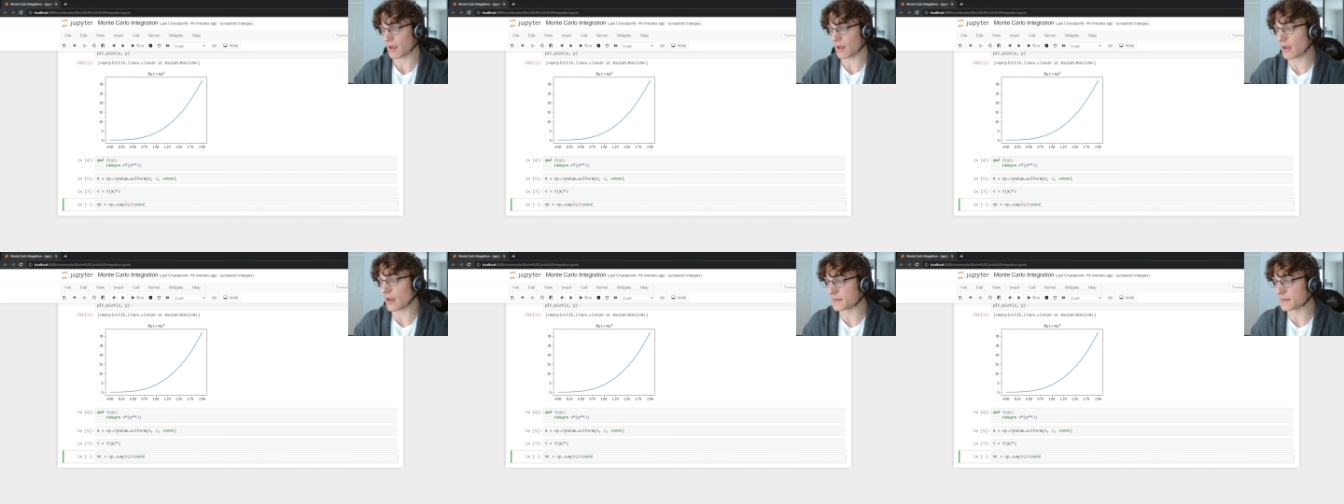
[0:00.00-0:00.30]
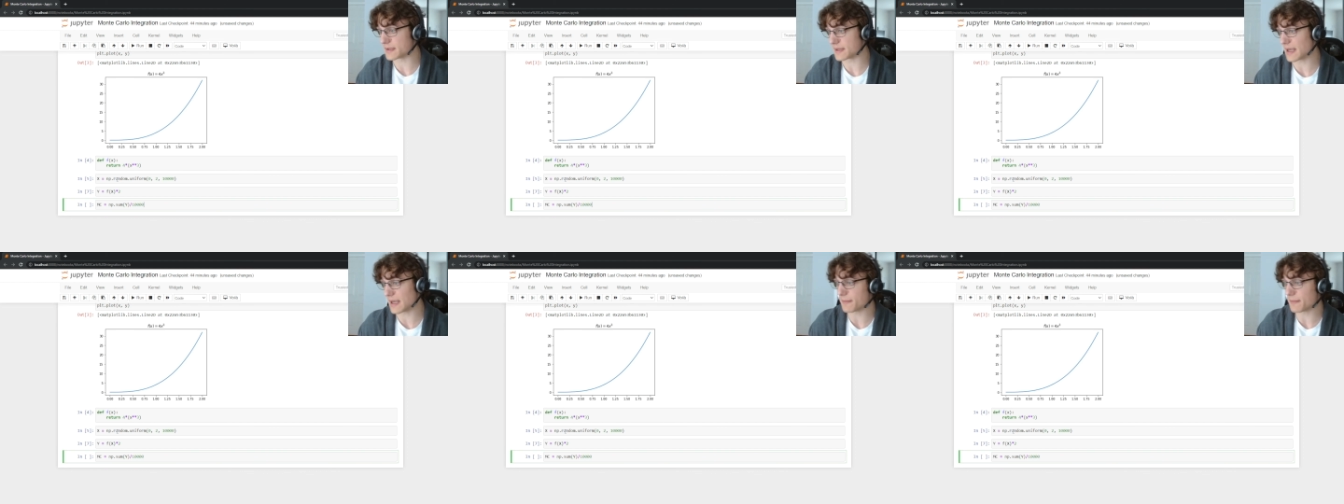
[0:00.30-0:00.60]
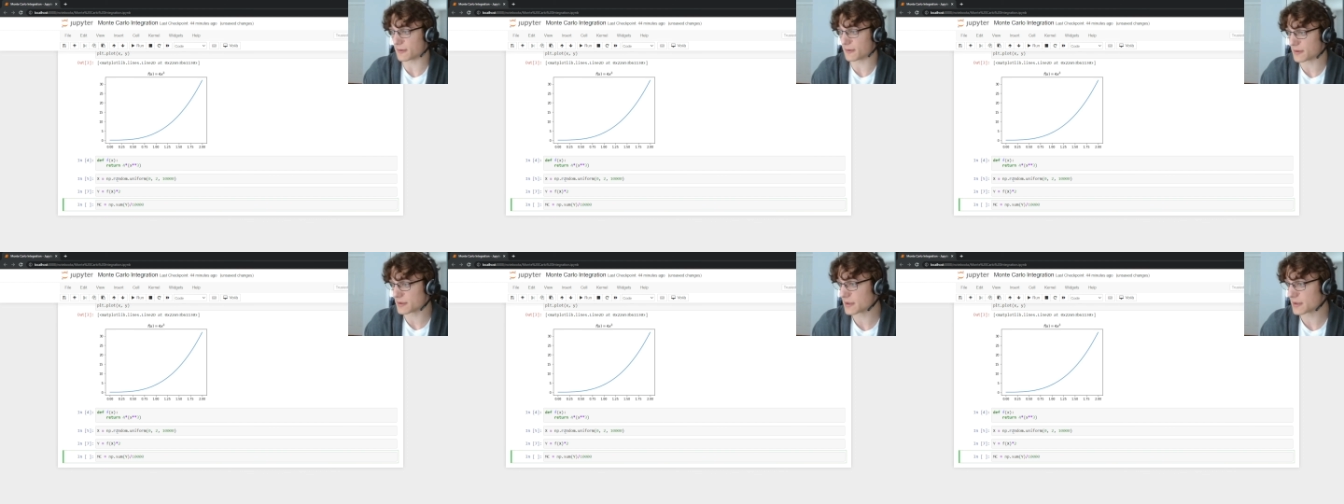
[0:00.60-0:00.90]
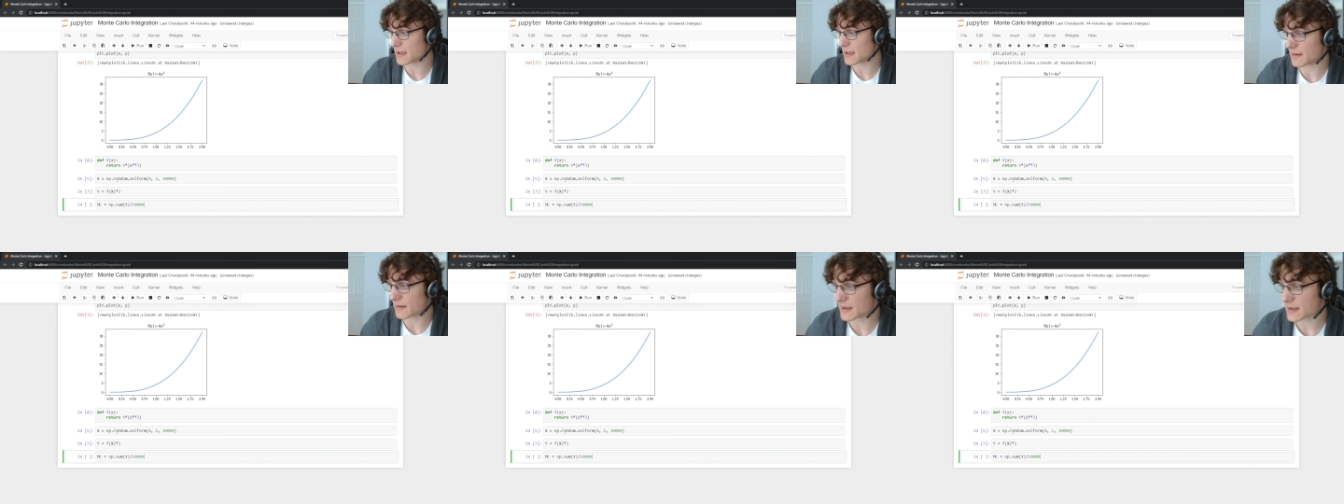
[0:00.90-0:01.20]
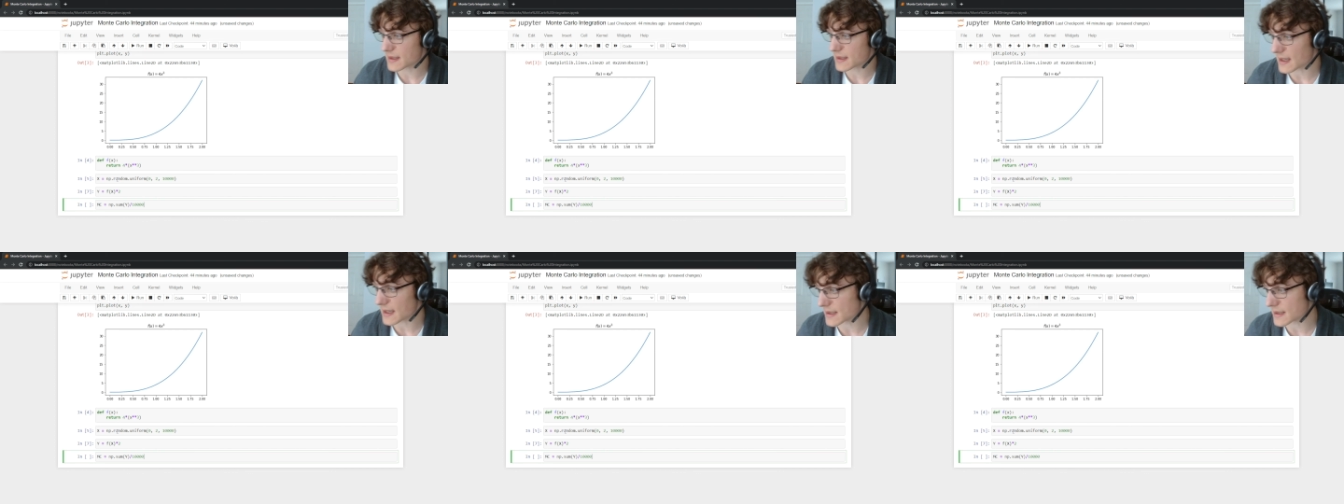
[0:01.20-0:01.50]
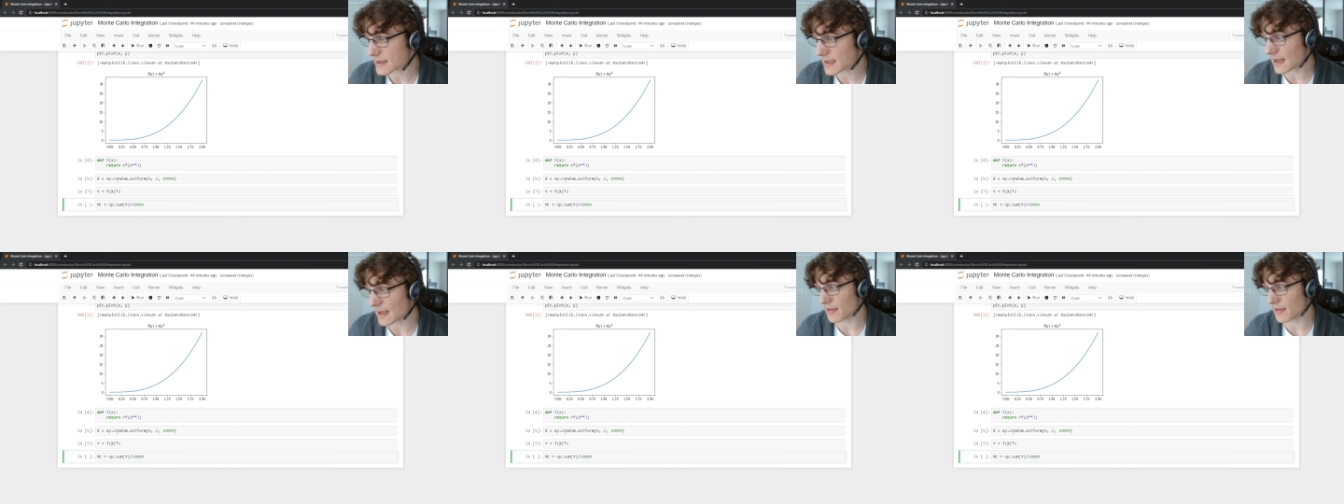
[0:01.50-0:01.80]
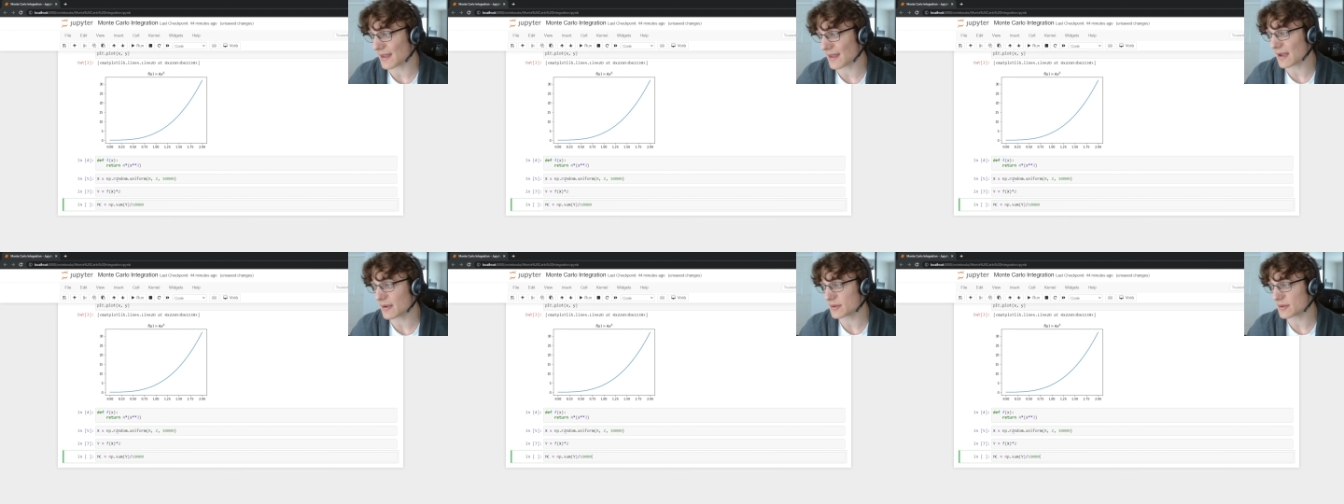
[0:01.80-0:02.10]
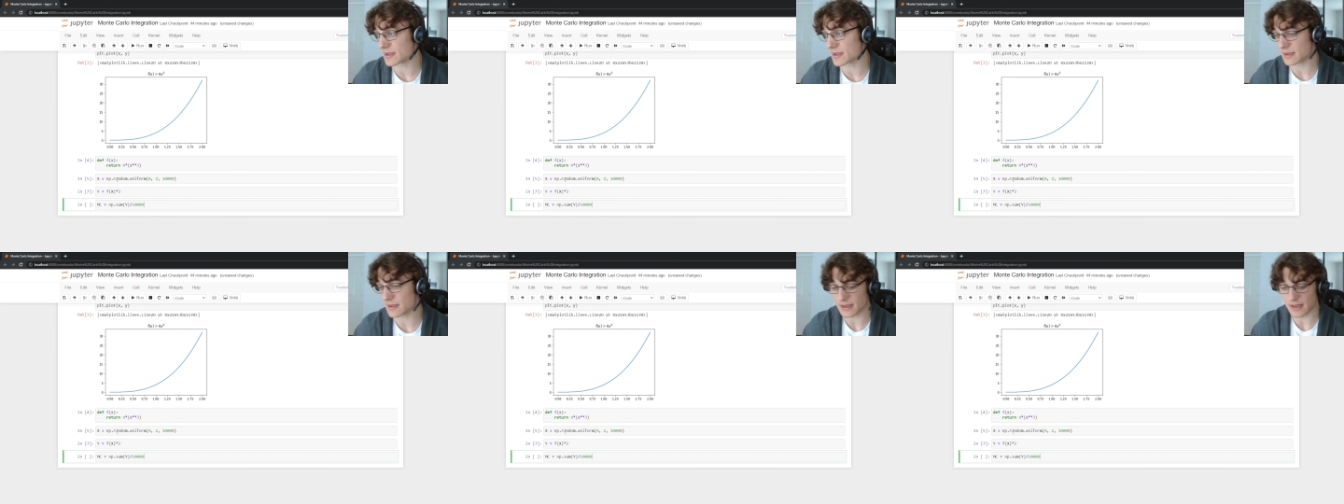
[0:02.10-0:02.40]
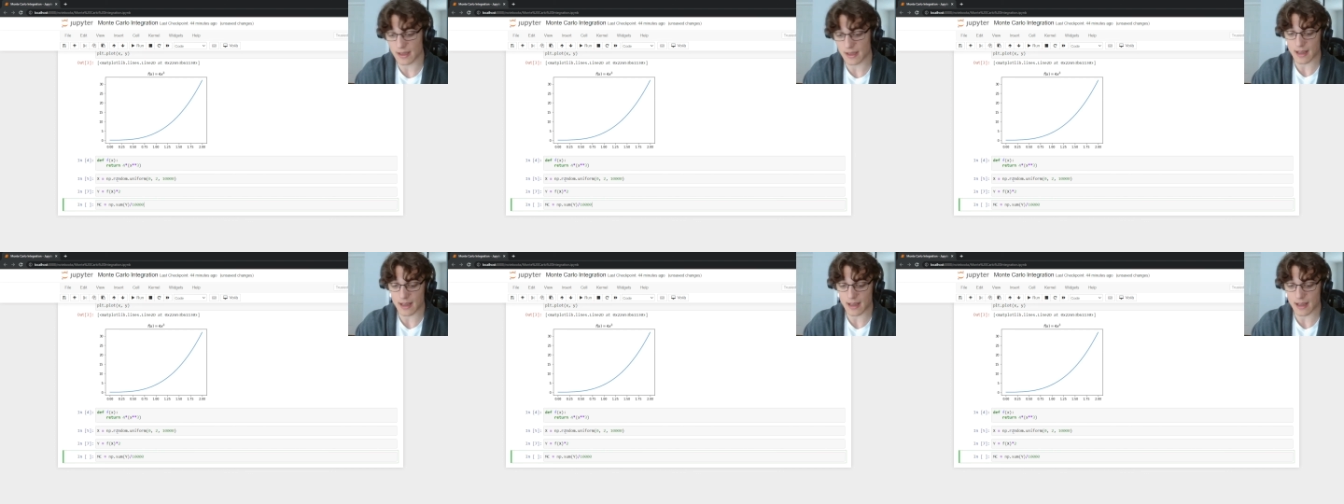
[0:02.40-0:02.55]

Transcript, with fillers: of samples, in this case 10,000,